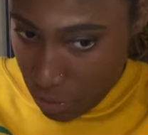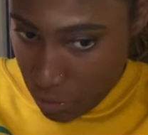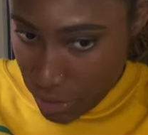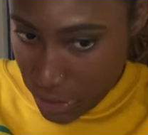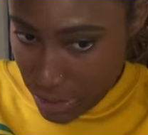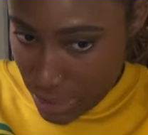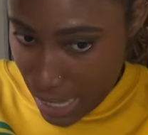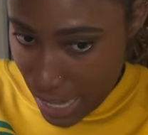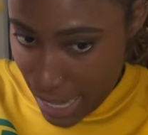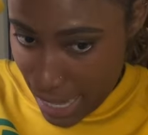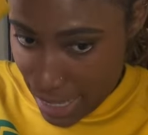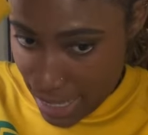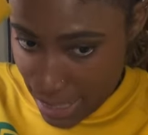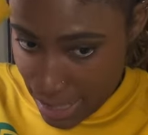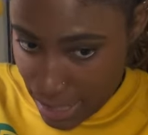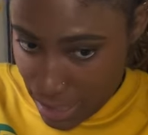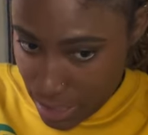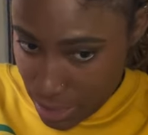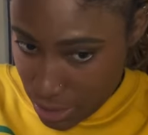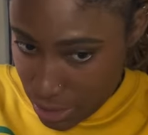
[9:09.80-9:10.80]
with that,
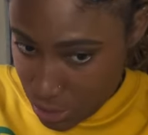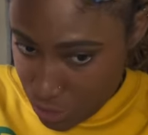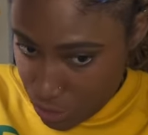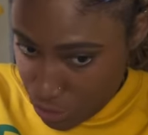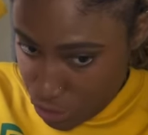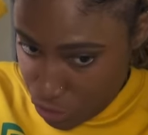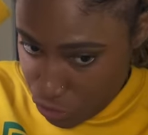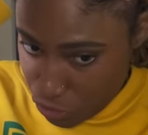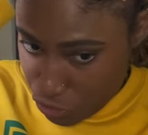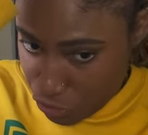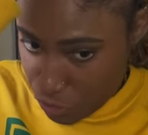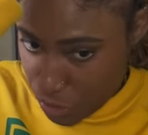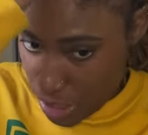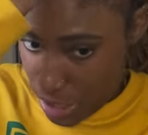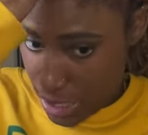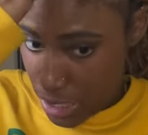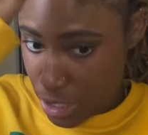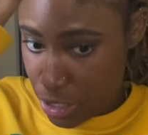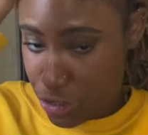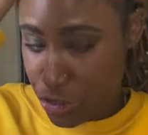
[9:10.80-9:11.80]
and this is a huge
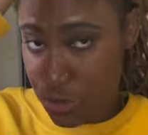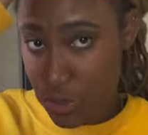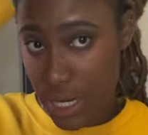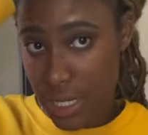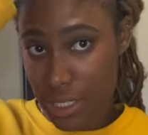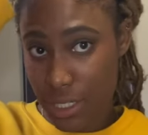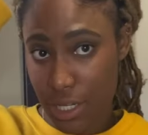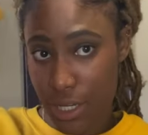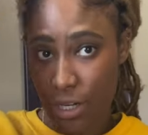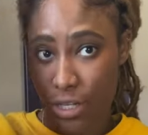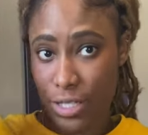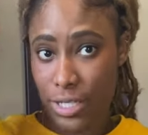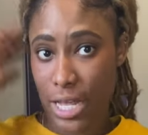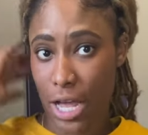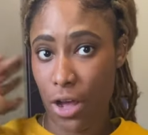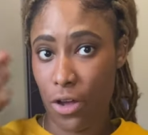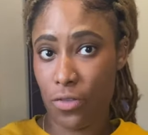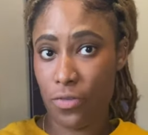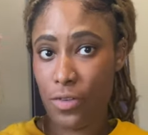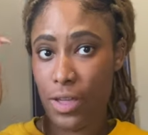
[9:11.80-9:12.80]
one, is trusting
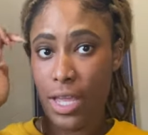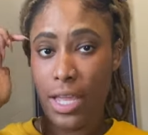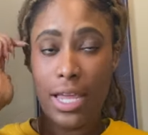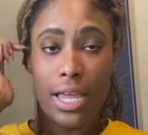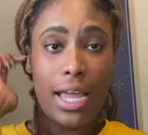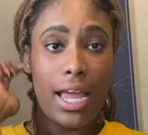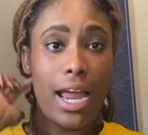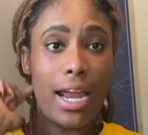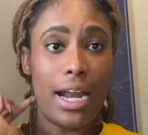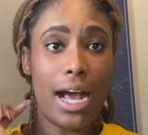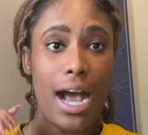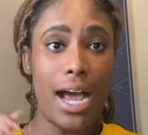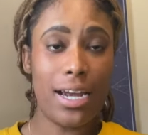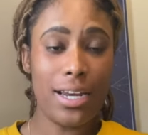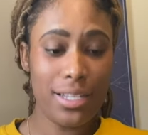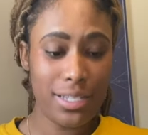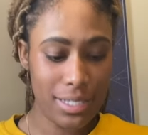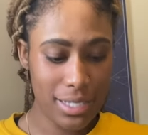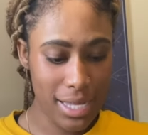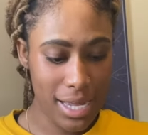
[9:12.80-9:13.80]
yourself. And
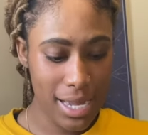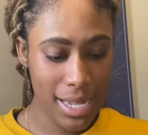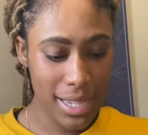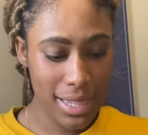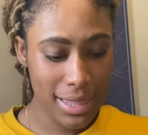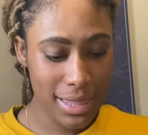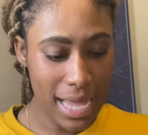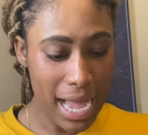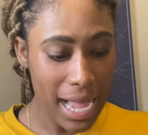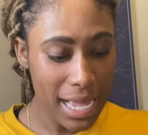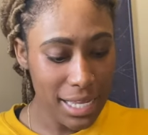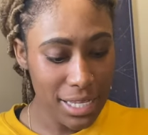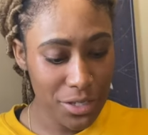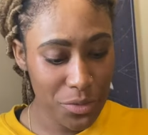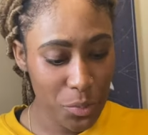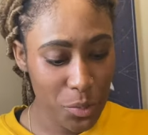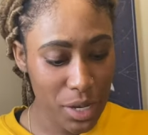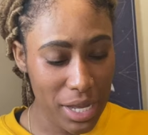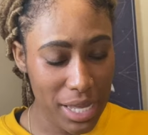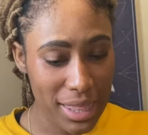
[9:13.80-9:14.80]
honestly, that is
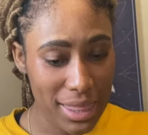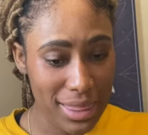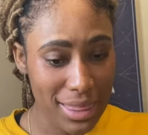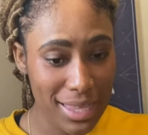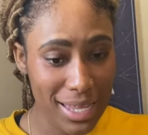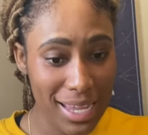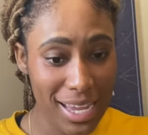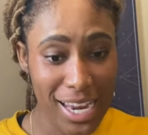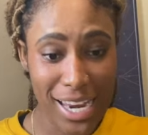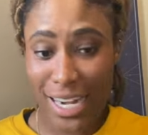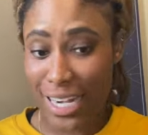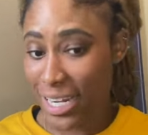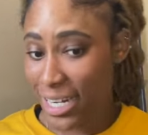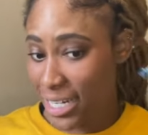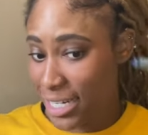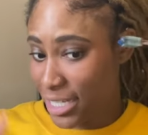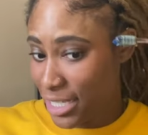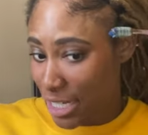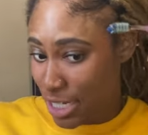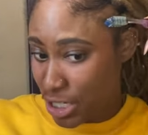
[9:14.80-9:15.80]
with any
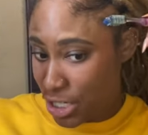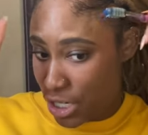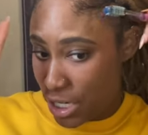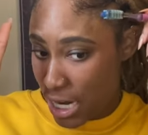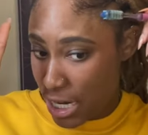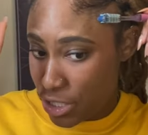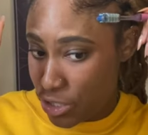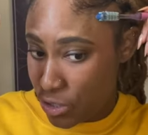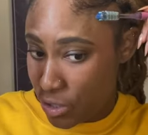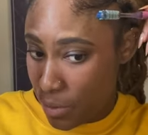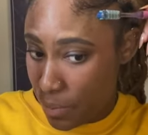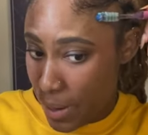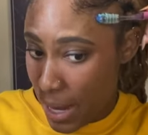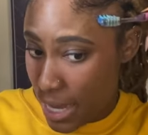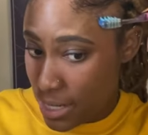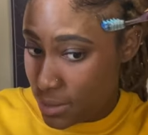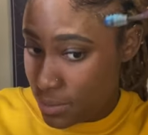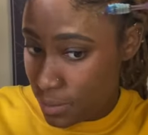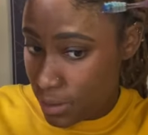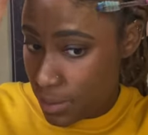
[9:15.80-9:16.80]
decision that you could
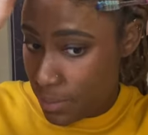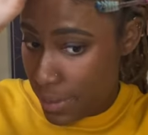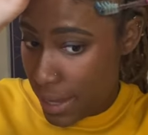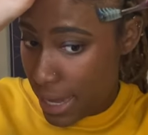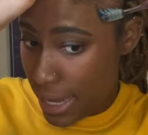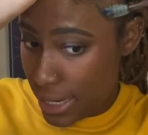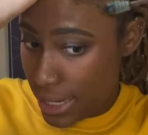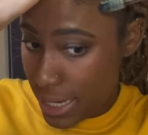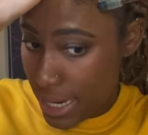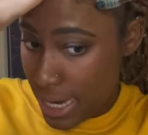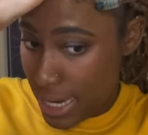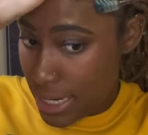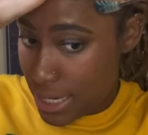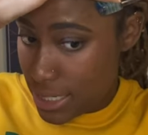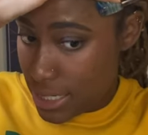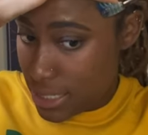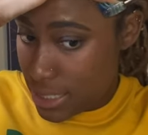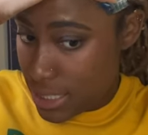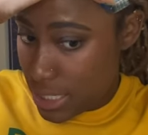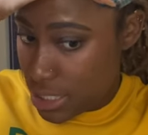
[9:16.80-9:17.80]
possibly make, any
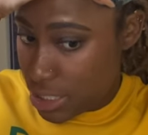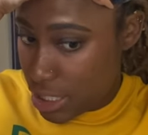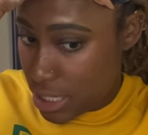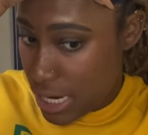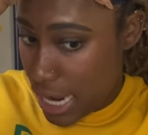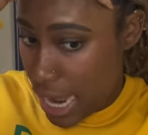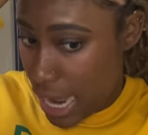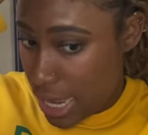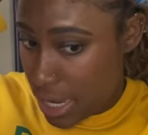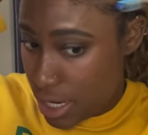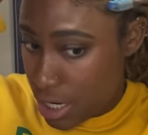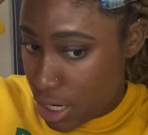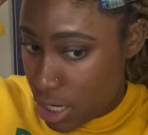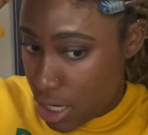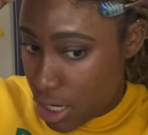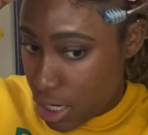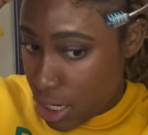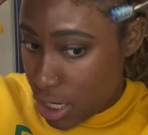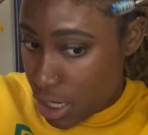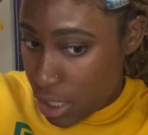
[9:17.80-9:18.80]
decision that
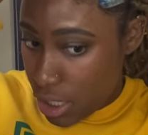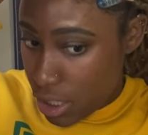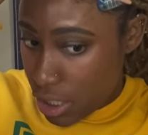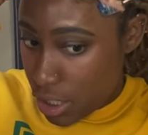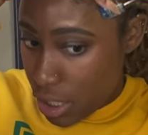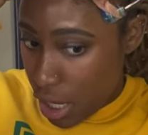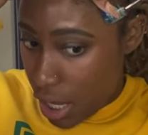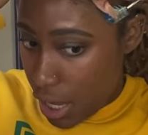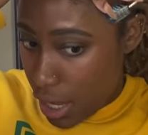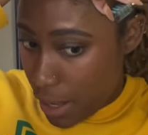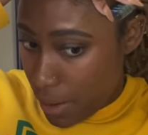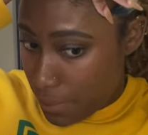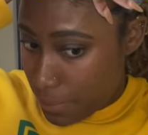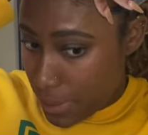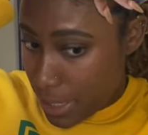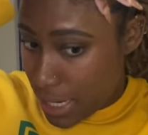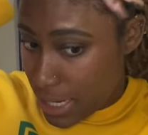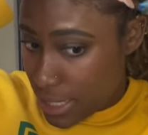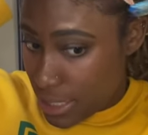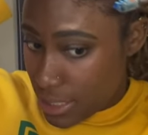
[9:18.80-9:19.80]

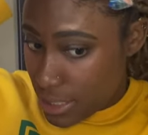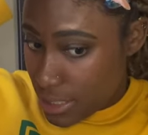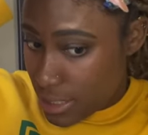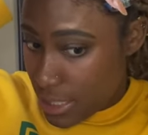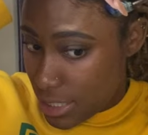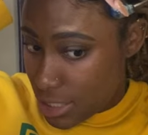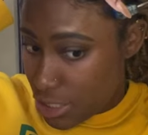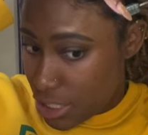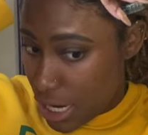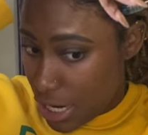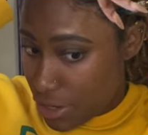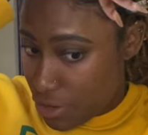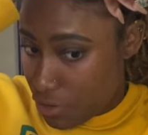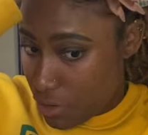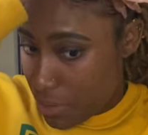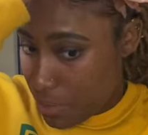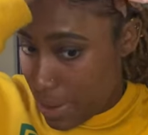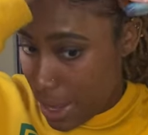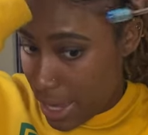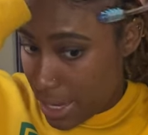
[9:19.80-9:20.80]
you
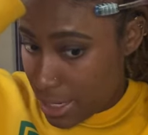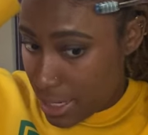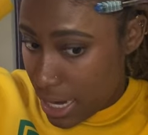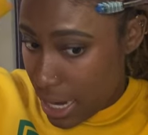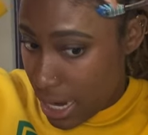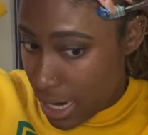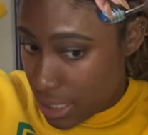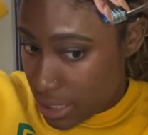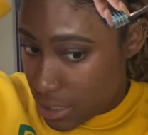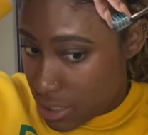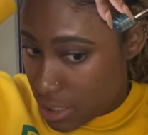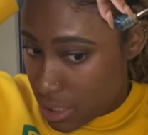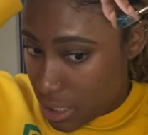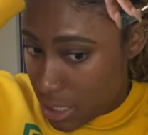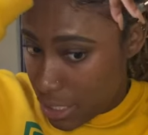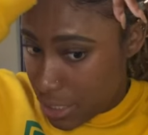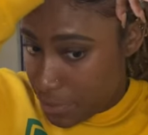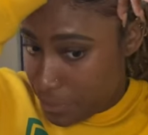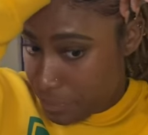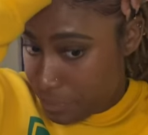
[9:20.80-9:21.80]
can make,
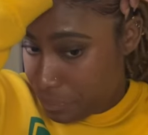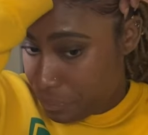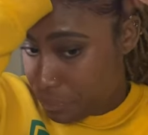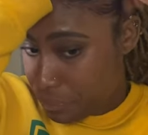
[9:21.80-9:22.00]
honestly.